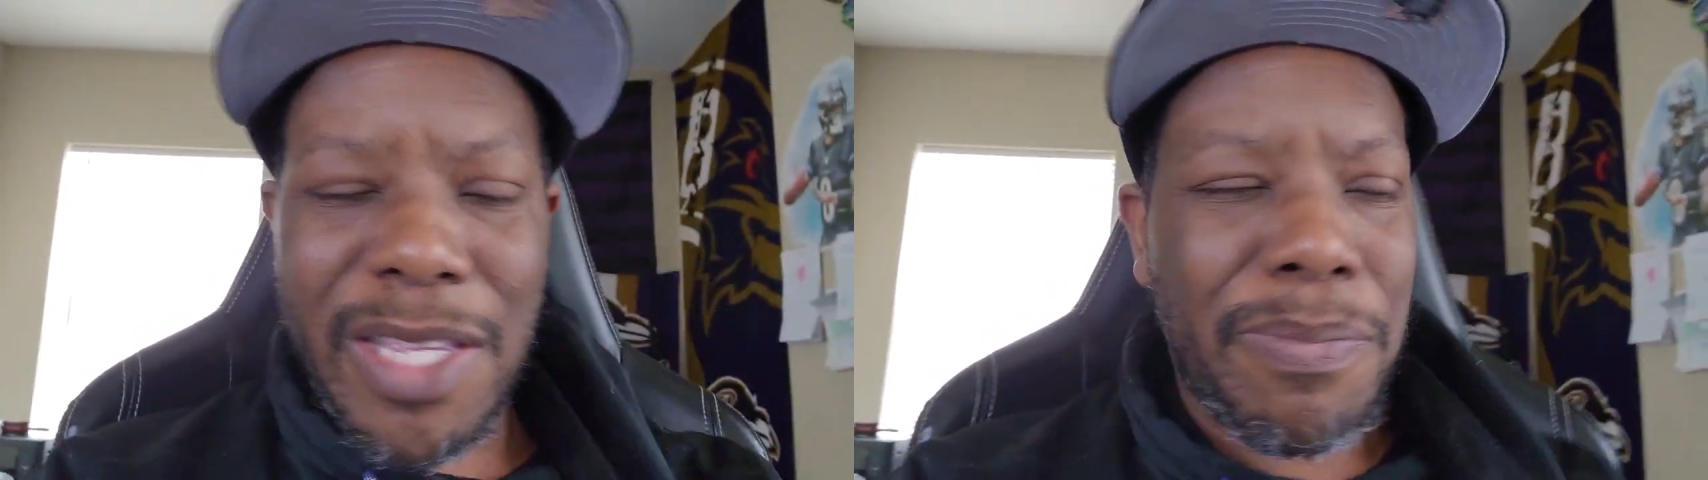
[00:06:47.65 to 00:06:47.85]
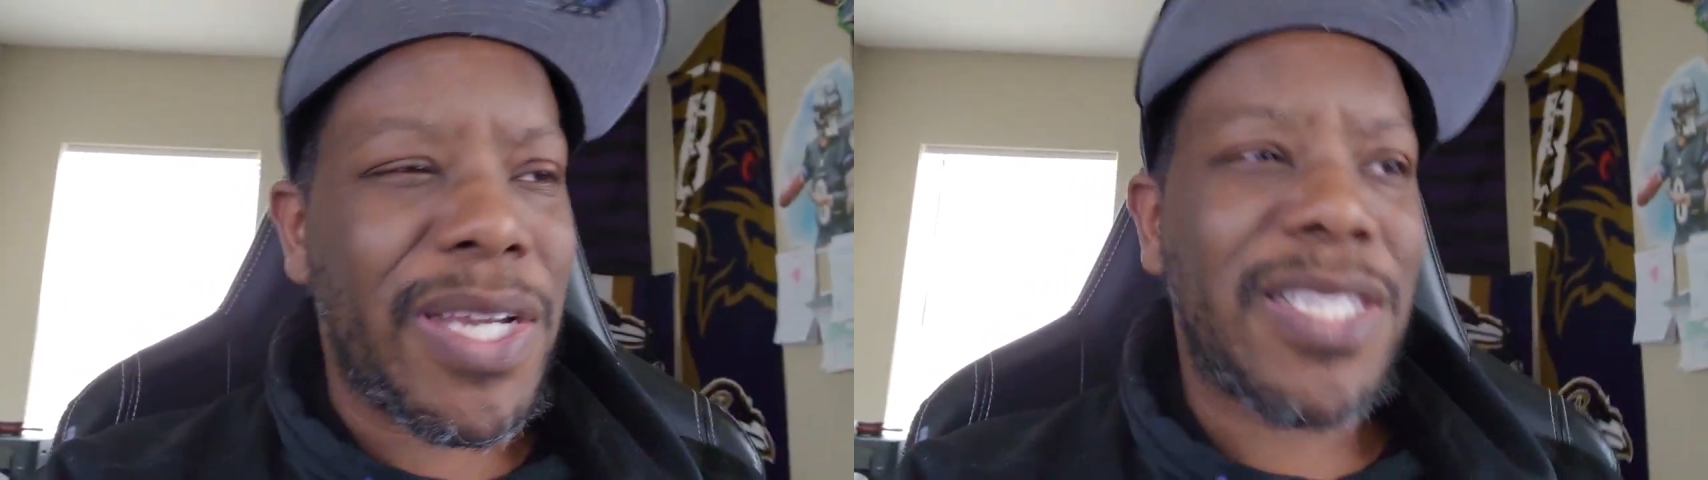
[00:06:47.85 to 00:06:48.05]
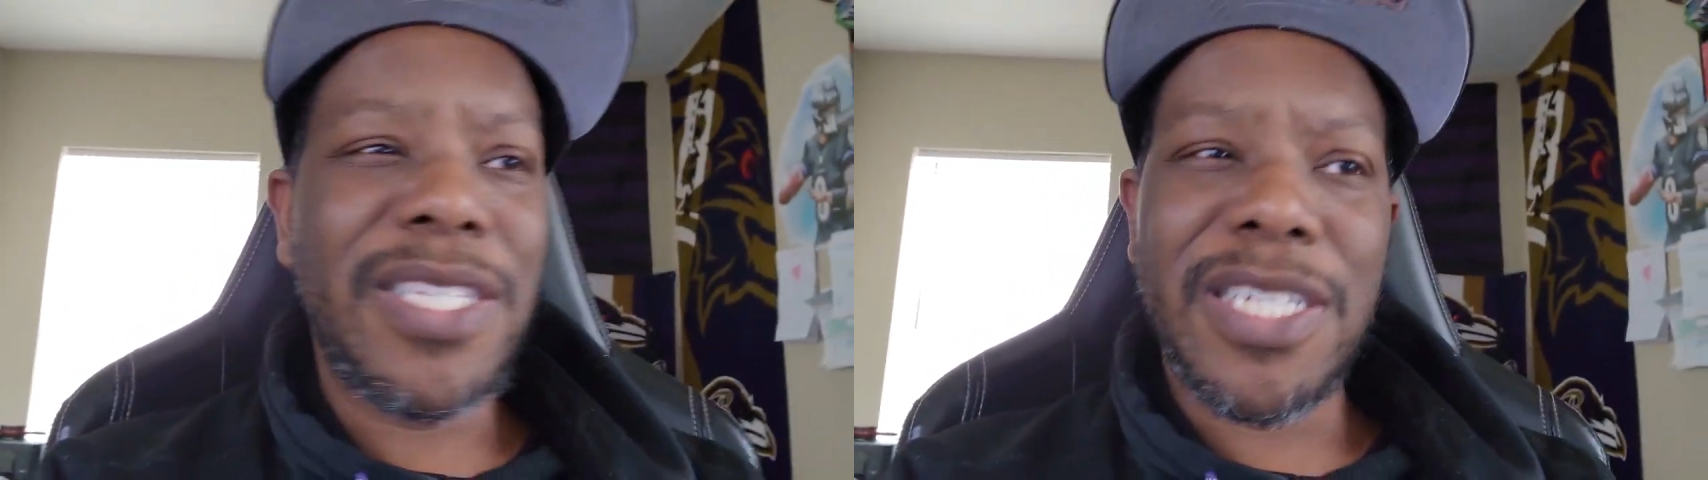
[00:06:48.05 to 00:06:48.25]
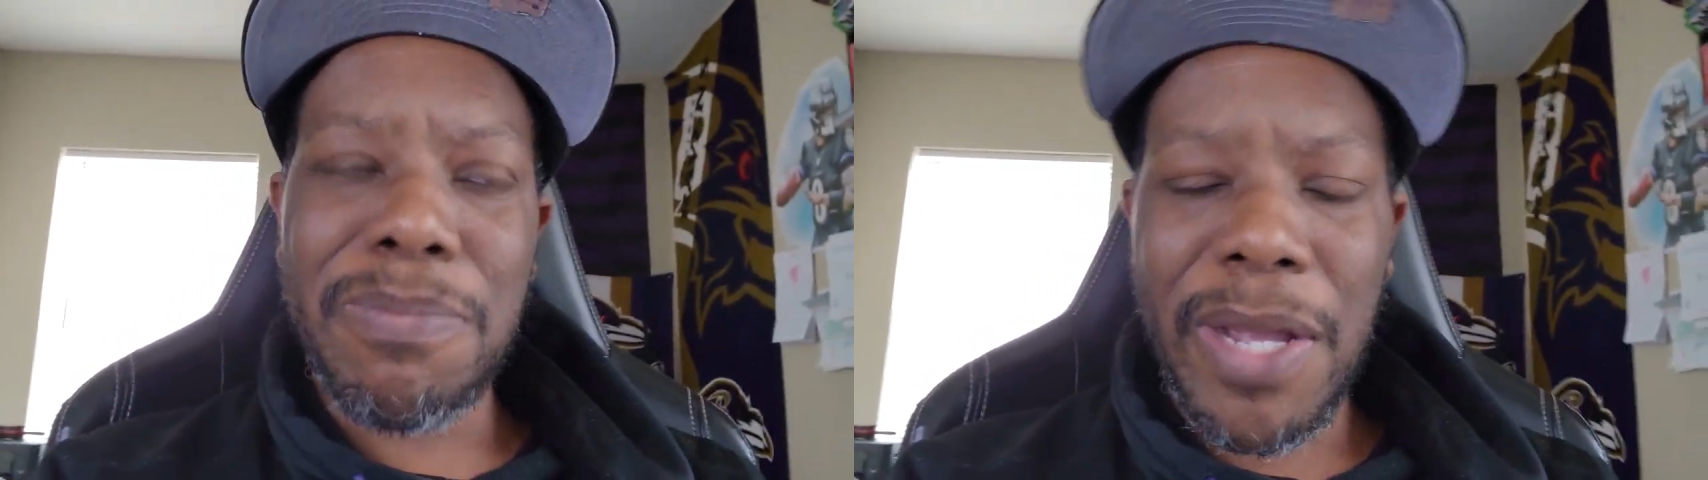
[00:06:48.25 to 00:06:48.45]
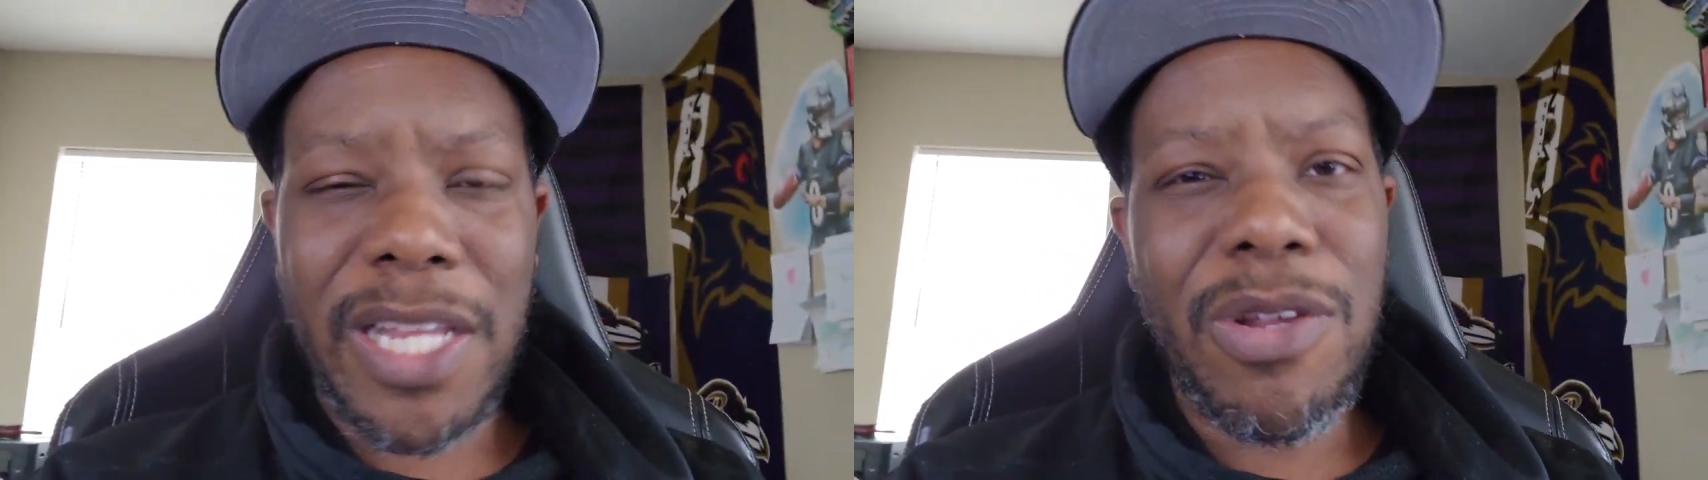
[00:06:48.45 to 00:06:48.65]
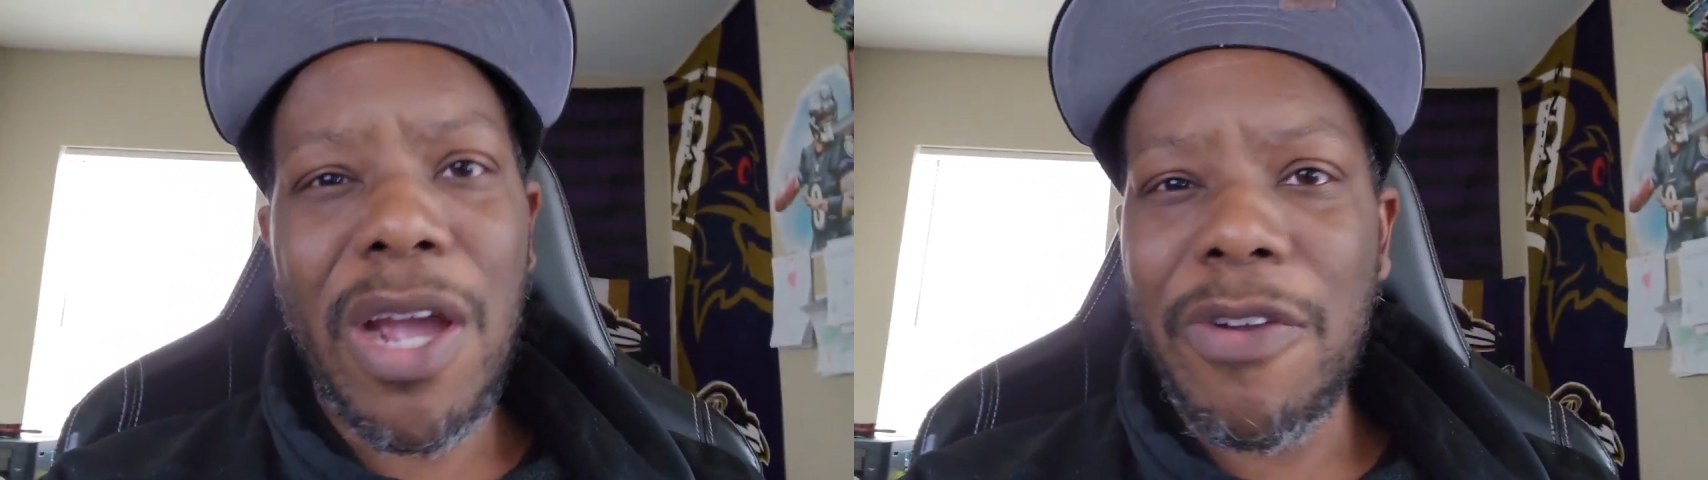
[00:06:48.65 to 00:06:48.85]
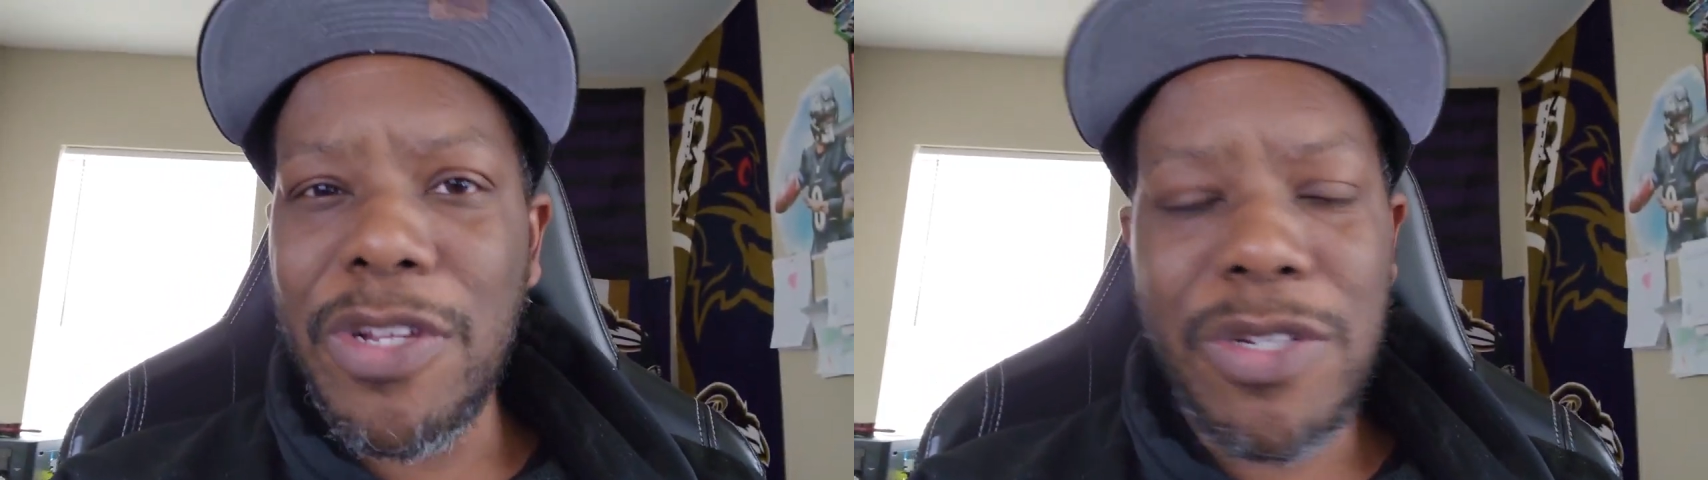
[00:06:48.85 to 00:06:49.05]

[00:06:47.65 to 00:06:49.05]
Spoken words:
The best is just pay you.